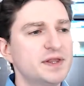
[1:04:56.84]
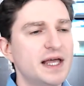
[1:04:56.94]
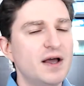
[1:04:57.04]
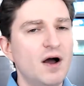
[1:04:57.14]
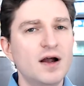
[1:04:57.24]

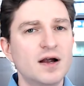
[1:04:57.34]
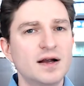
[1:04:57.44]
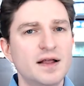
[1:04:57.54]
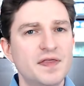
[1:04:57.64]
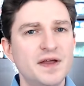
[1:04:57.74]

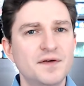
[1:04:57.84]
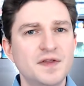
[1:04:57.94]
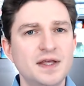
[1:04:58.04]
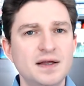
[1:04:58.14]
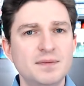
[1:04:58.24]
are. They're
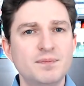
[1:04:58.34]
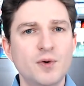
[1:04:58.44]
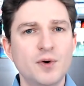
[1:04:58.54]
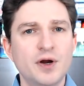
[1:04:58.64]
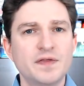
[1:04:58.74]
the
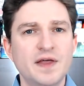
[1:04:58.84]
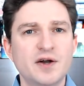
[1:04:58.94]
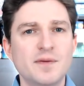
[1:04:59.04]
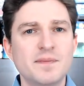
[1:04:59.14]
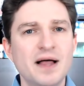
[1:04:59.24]
Borg that are
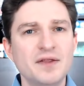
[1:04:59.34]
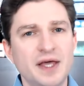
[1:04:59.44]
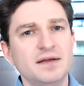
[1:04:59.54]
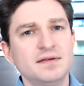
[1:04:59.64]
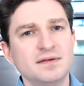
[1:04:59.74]
rebelling.
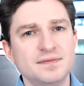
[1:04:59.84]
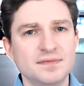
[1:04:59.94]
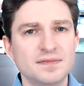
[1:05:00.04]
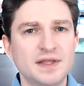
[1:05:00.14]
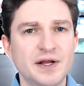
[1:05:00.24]

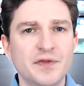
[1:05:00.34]
They're the